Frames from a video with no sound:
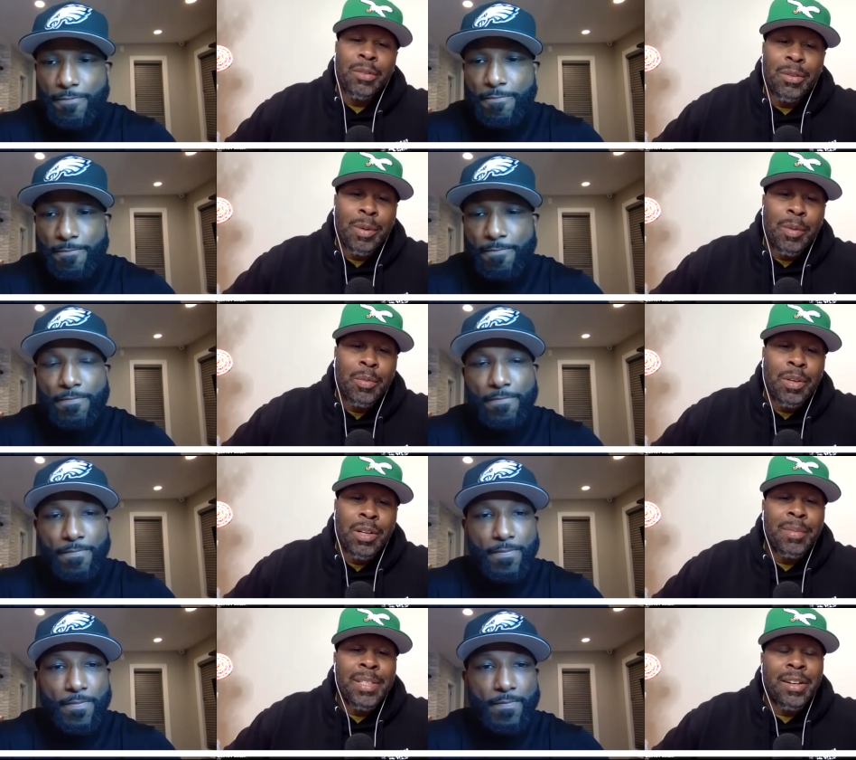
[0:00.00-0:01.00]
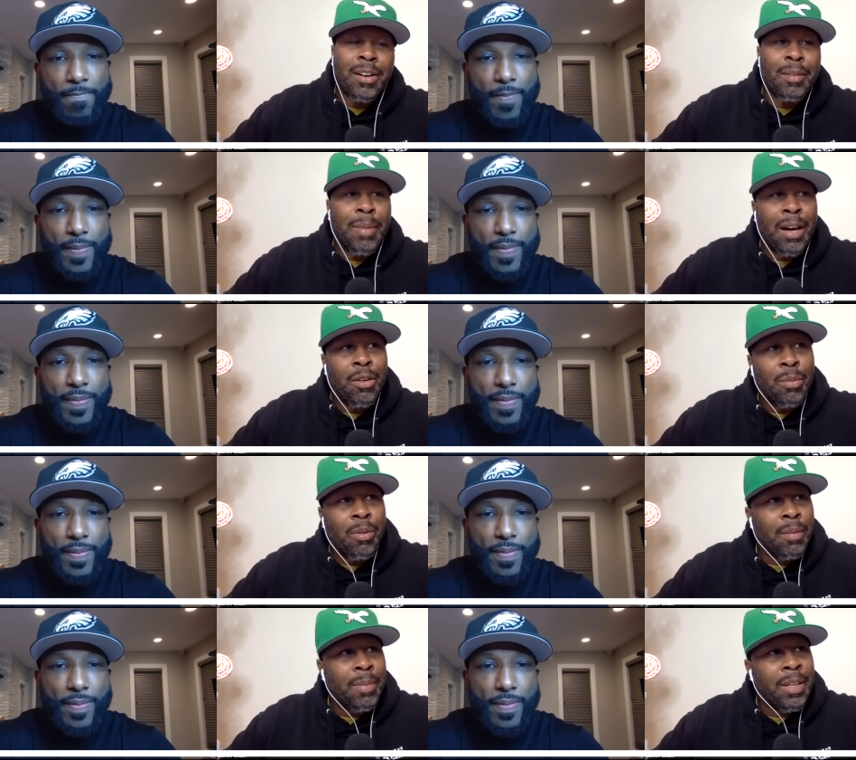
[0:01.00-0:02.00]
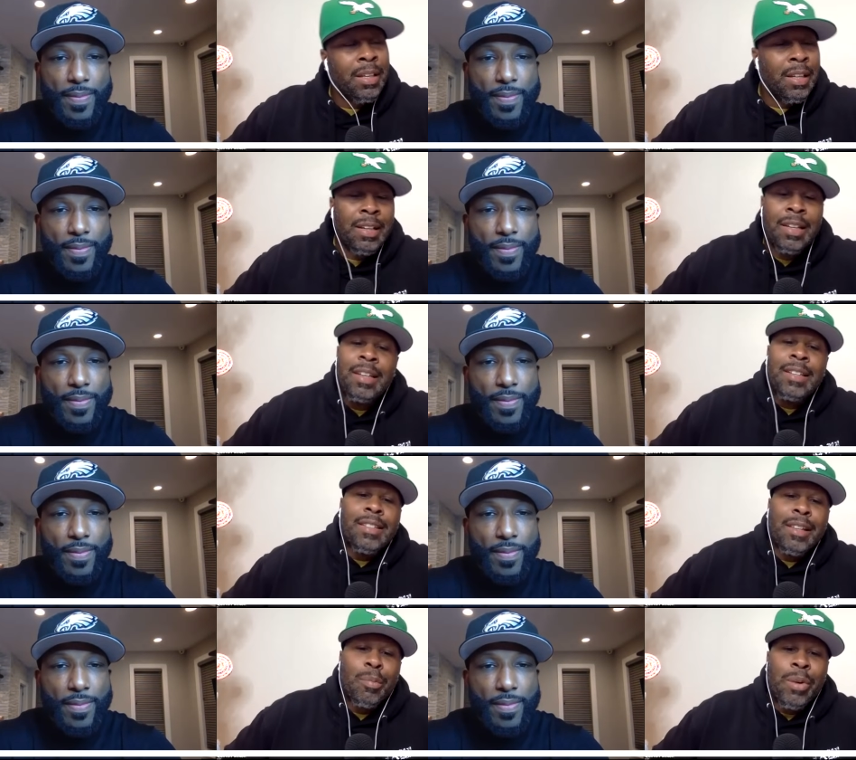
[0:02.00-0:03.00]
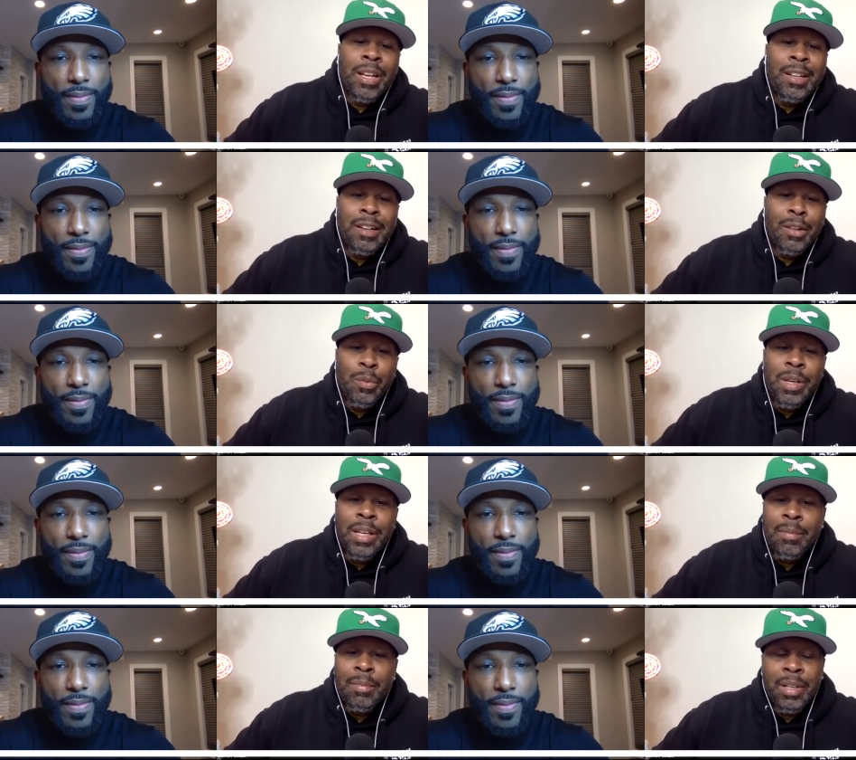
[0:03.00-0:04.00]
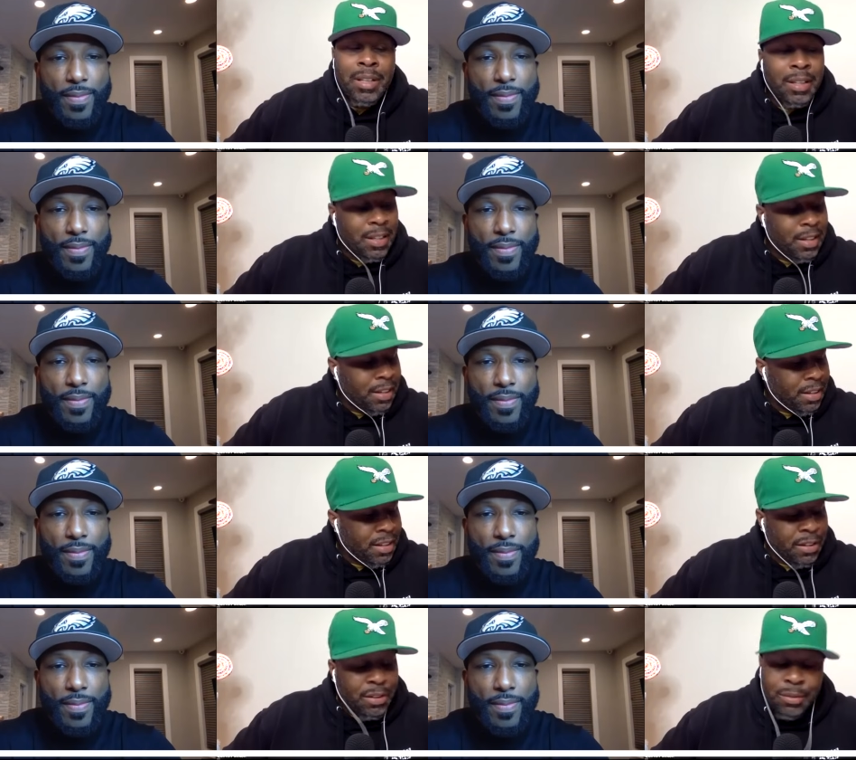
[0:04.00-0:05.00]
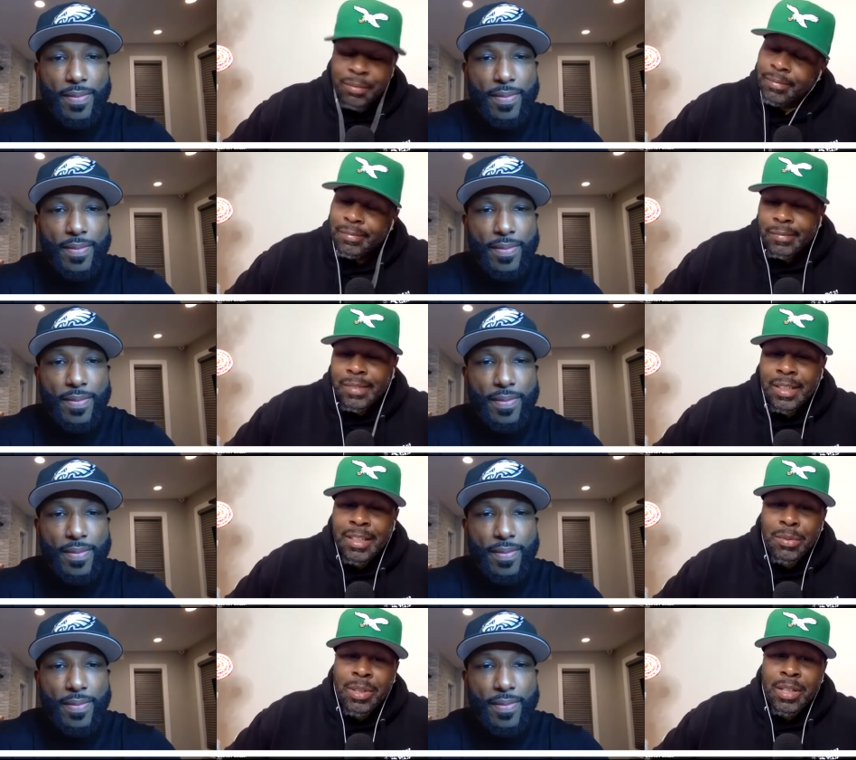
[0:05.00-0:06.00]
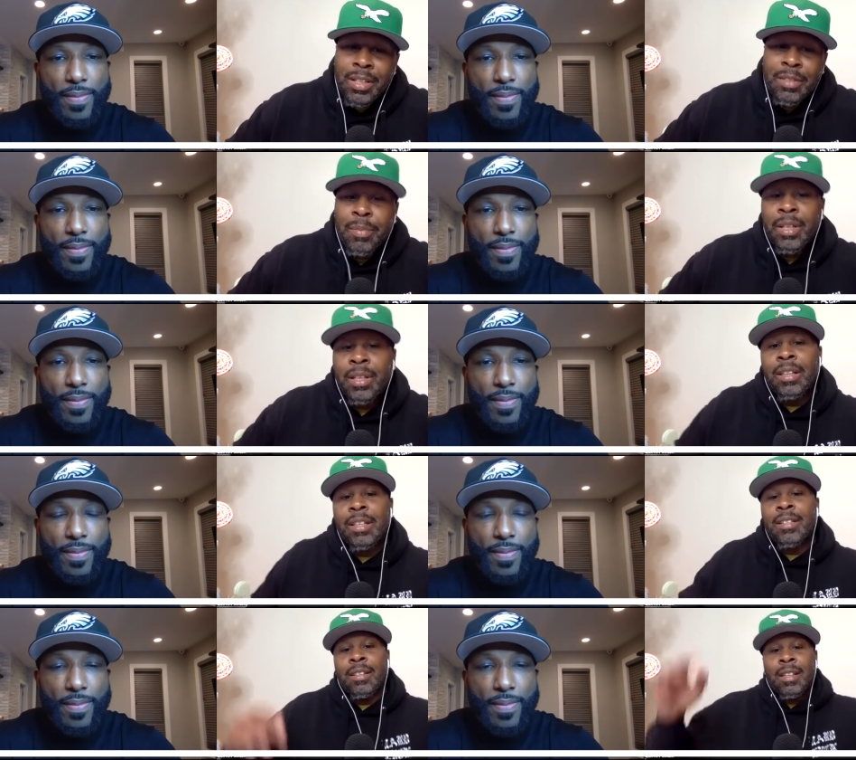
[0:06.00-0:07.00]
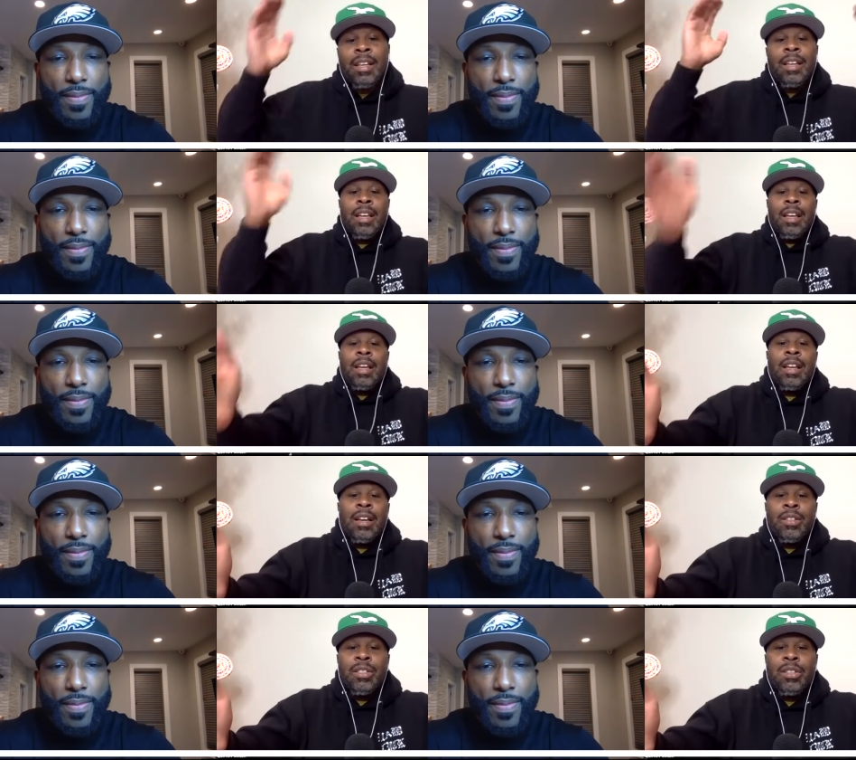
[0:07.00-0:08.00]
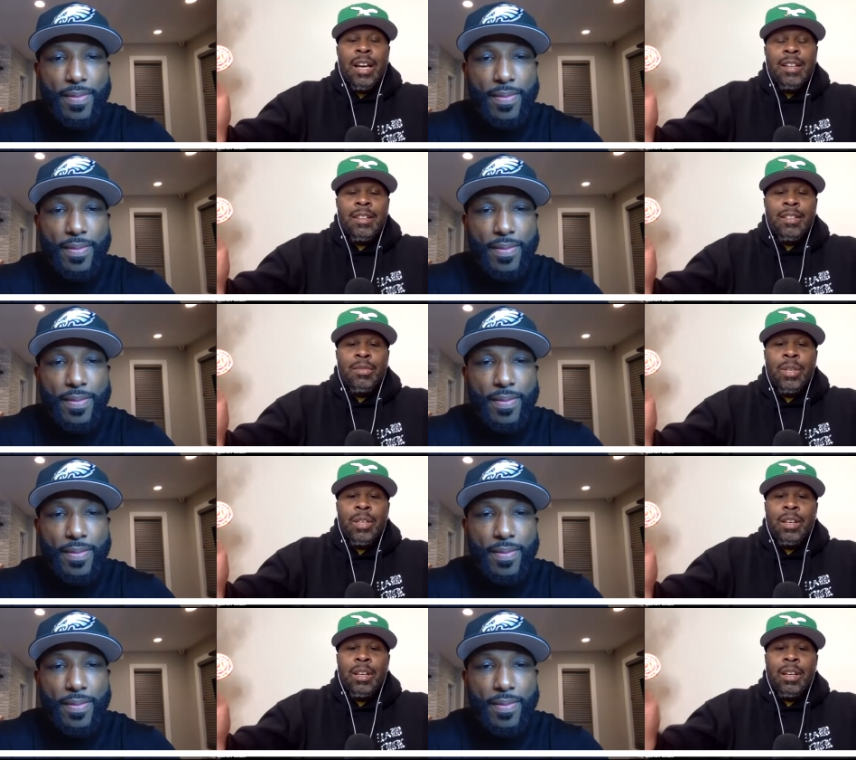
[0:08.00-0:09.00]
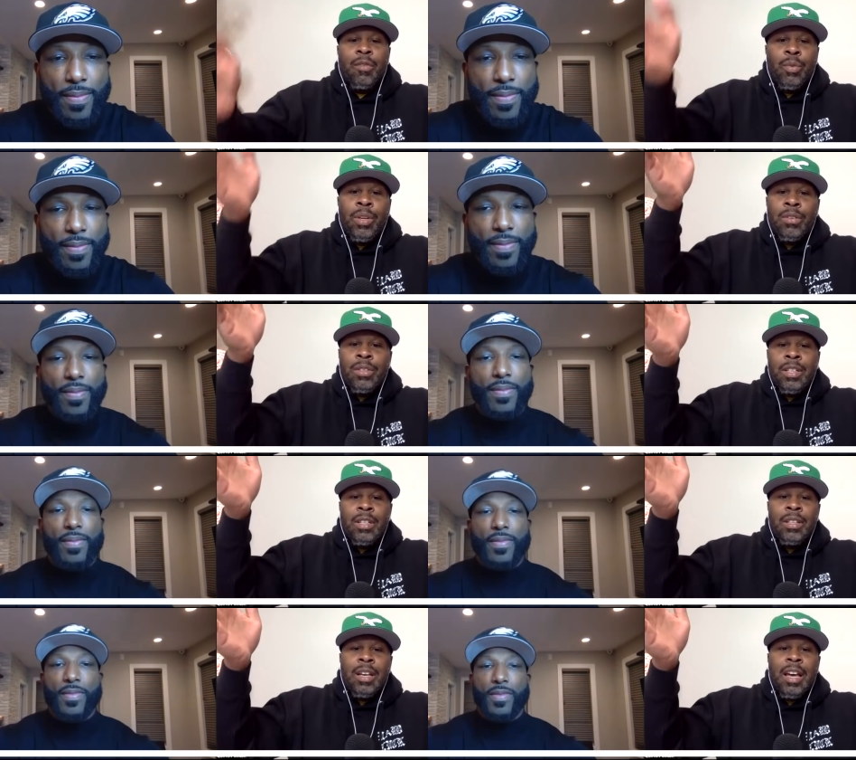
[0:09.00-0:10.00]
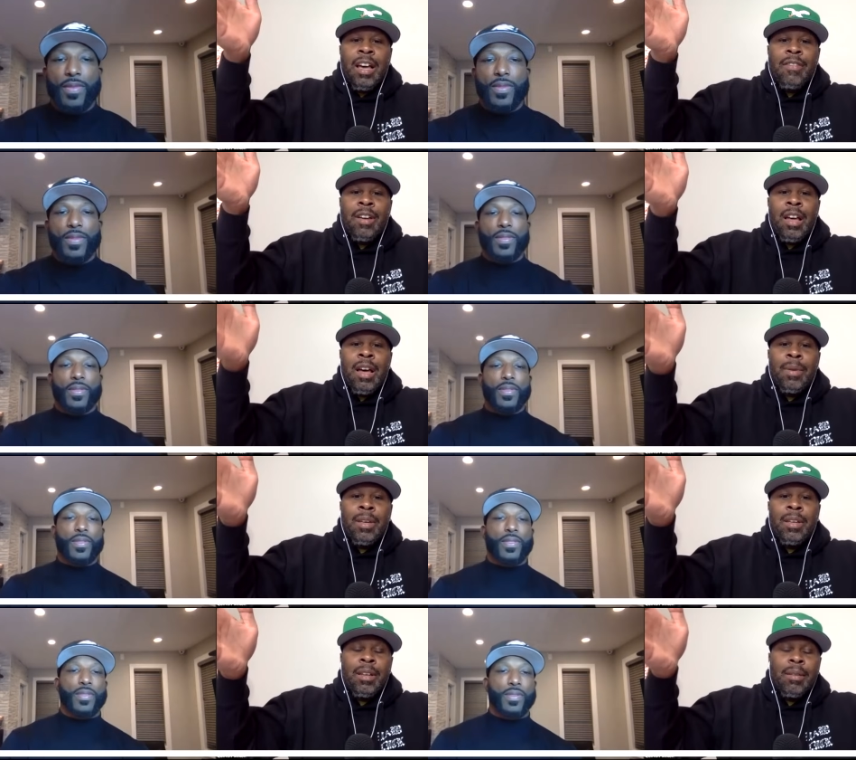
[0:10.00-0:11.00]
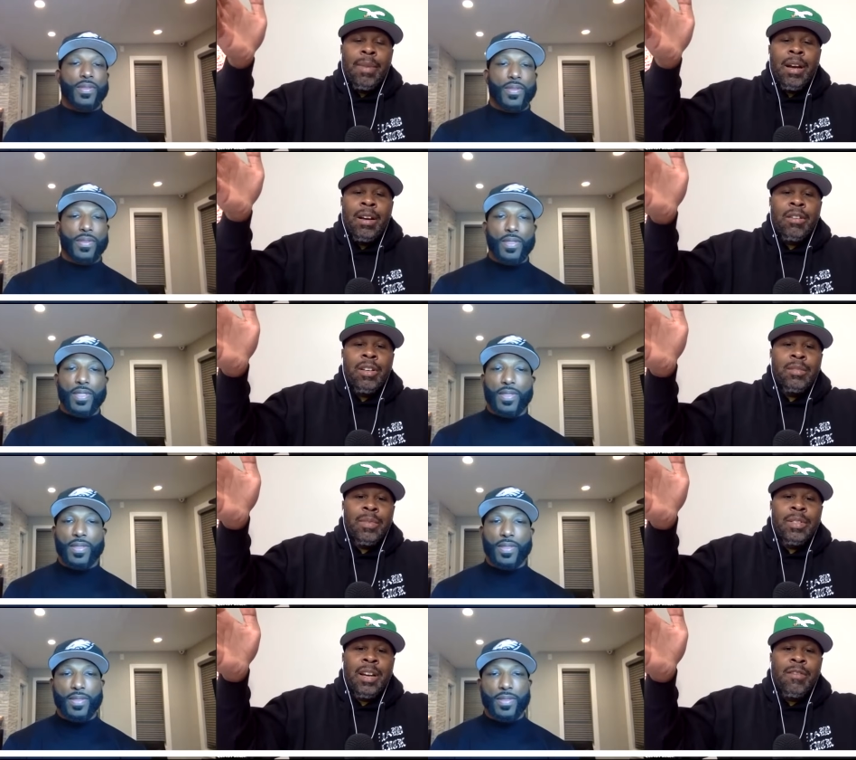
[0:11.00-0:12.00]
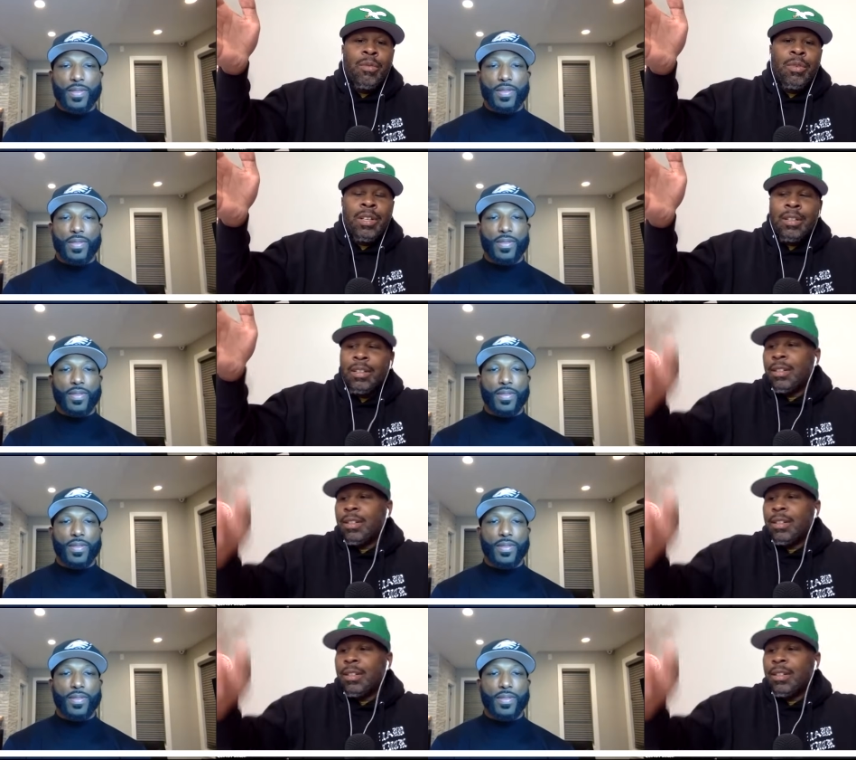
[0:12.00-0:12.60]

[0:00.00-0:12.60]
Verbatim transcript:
Speaker 1: the, what we wanted to be talking about. We want to be celebrating another win, but you know, it is what it is. But listen, see you guys next week. If we don't see you, have a happy Merry Christmas, everyone,